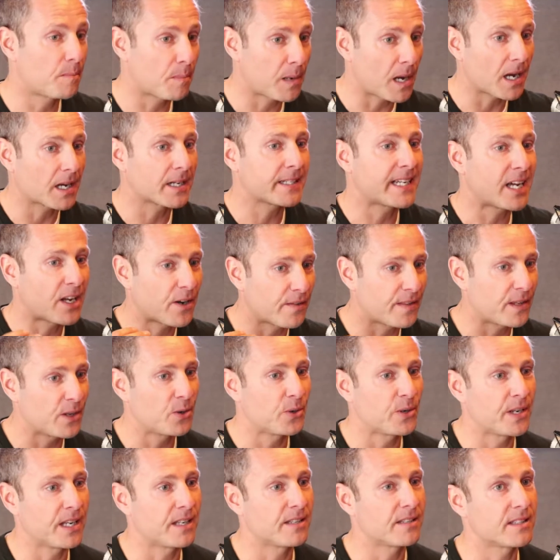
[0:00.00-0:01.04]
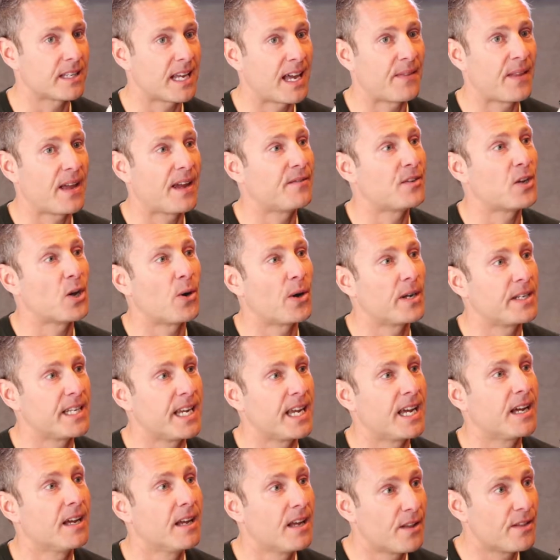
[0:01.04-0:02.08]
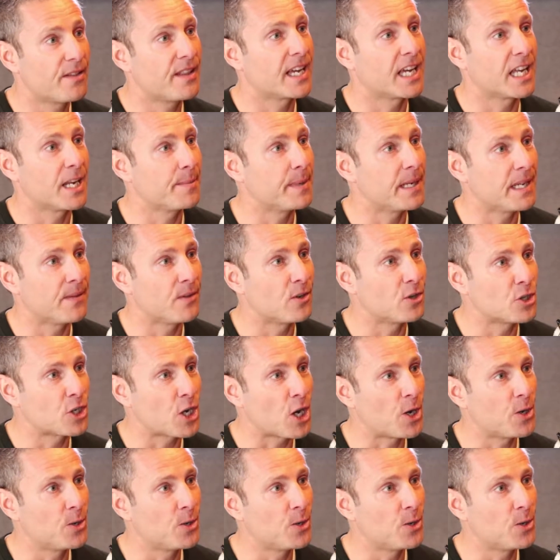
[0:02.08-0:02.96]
plucked out of the audience, and they have no idea they're going to be in the show.